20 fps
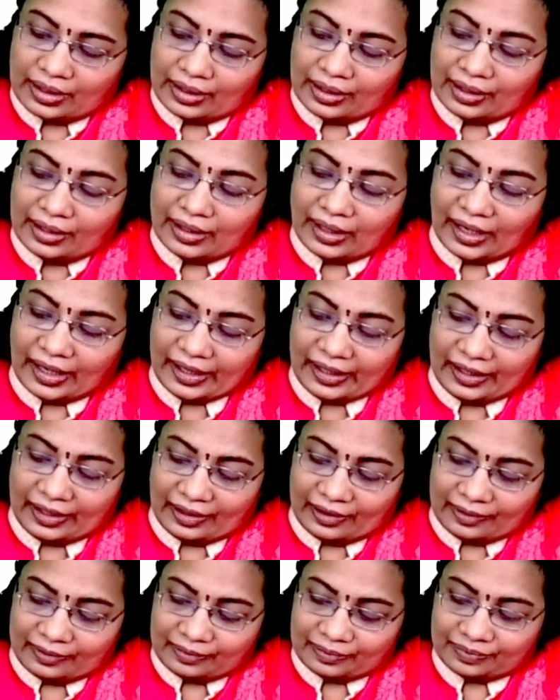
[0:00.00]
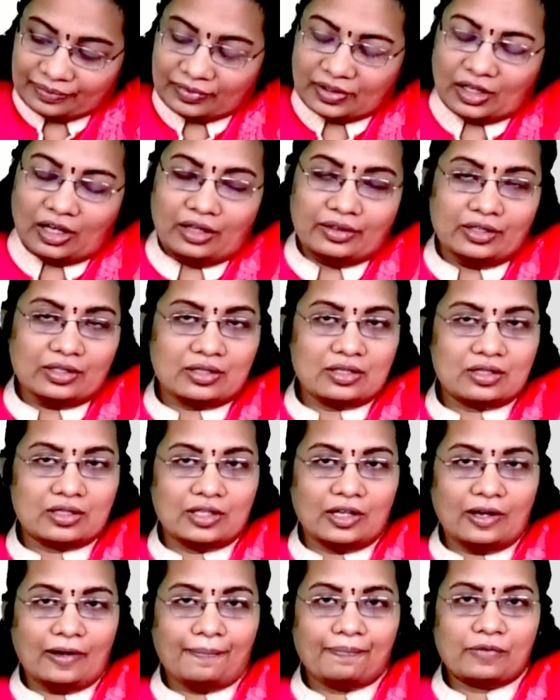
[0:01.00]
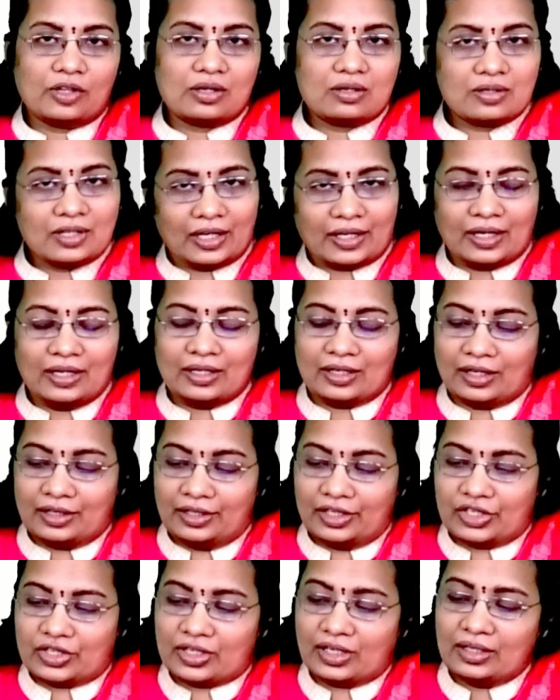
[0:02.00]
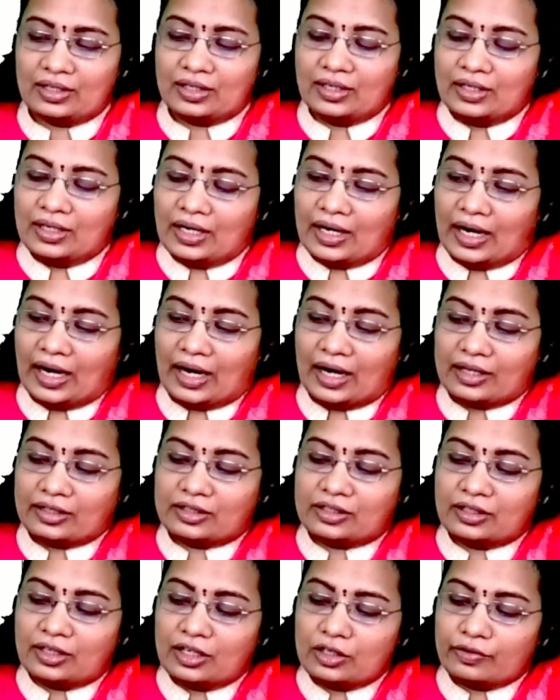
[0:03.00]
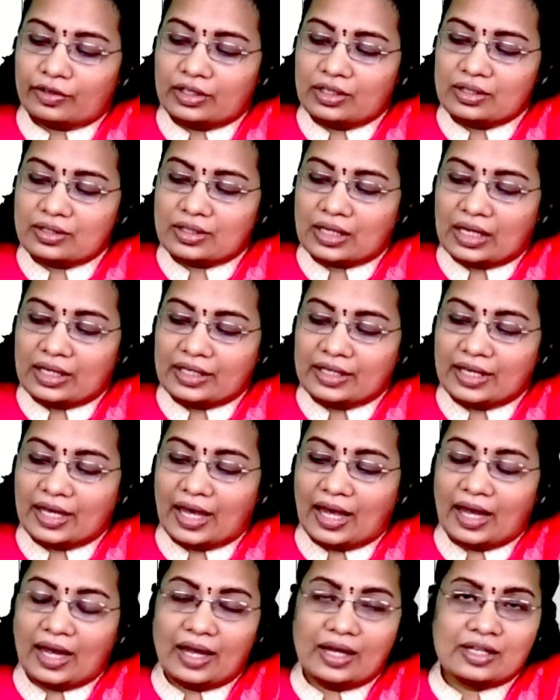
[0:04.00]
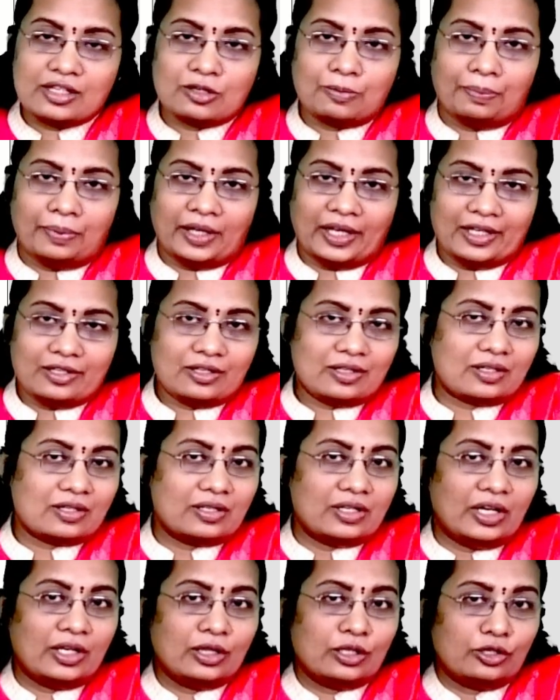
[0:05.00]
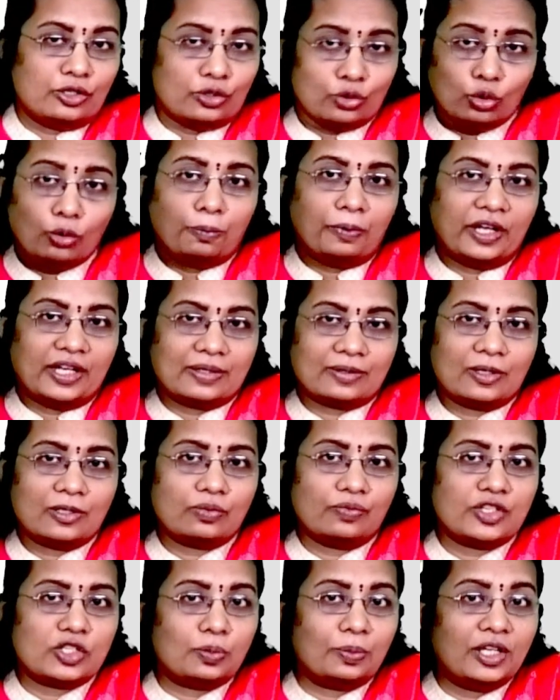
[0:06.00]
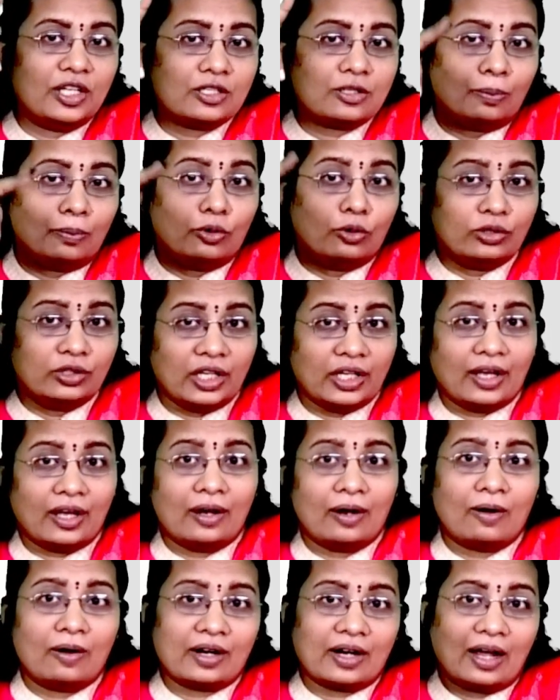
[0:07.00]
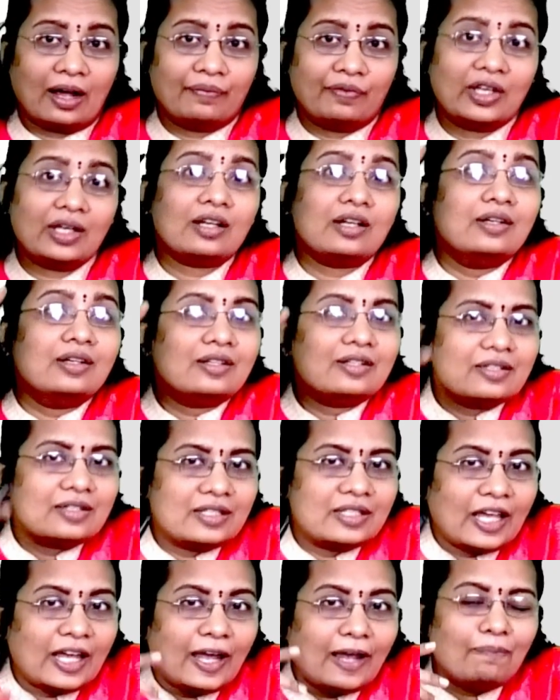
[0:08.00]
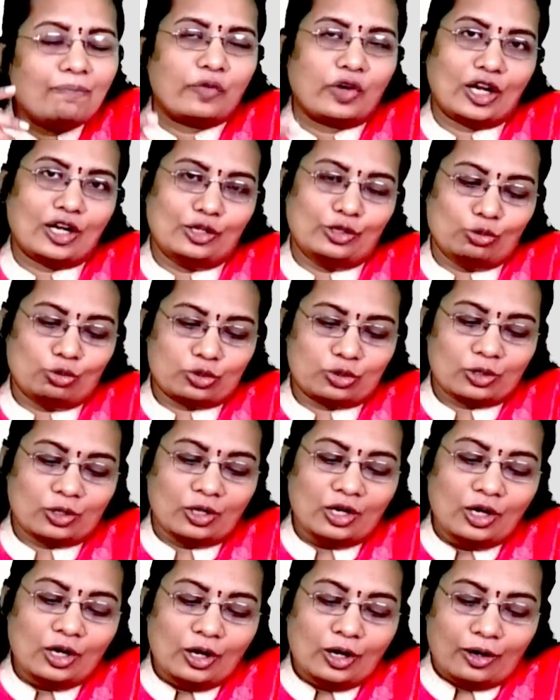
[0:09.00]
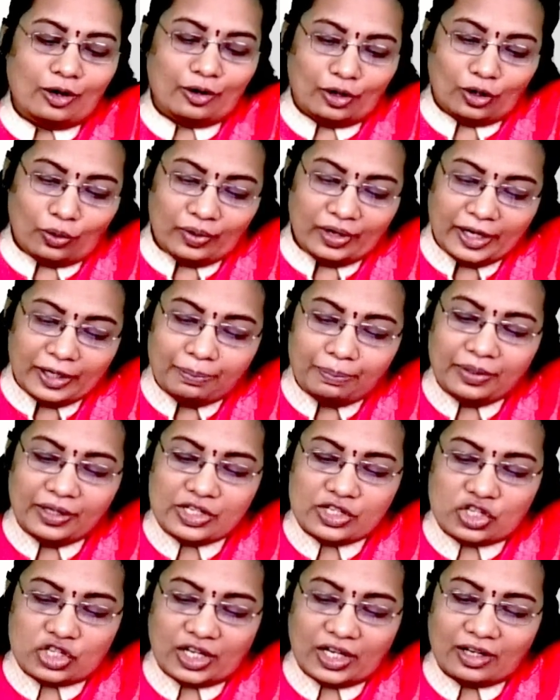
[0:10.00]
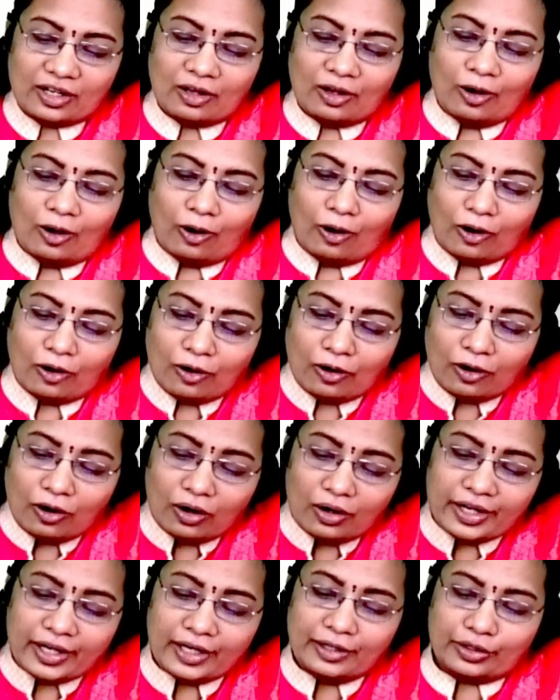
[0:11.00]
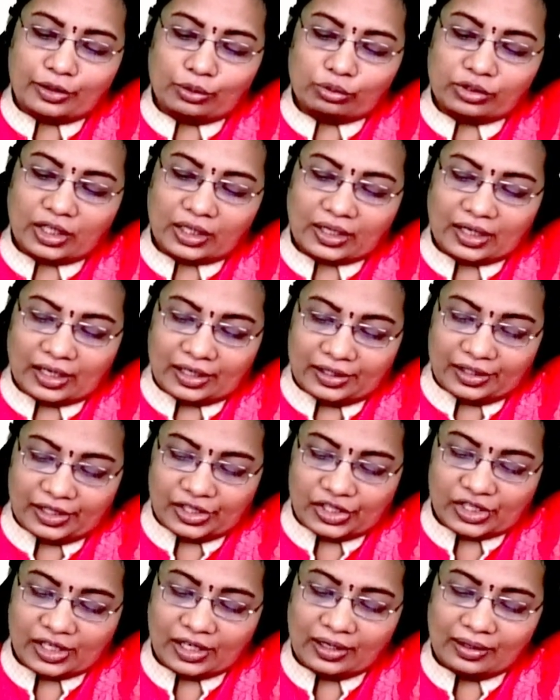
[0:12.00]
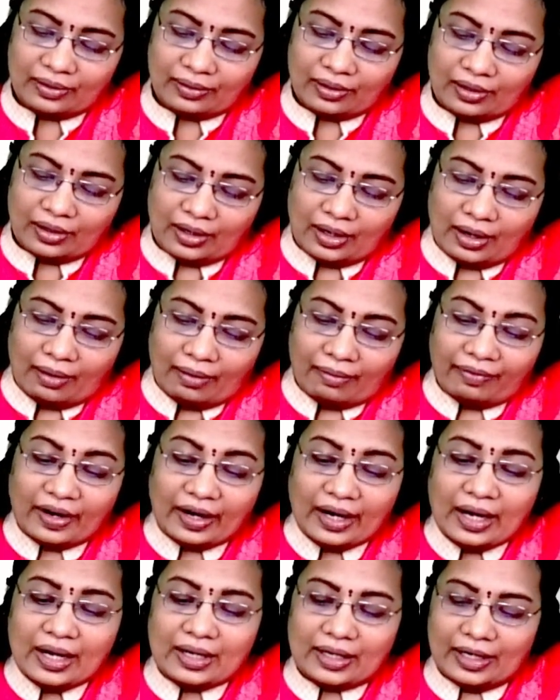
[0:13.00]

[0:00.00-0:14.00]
9. This is the second condition. And third one is A is placed in the two places, which means both the A are having same values. Now let me check according to the condition where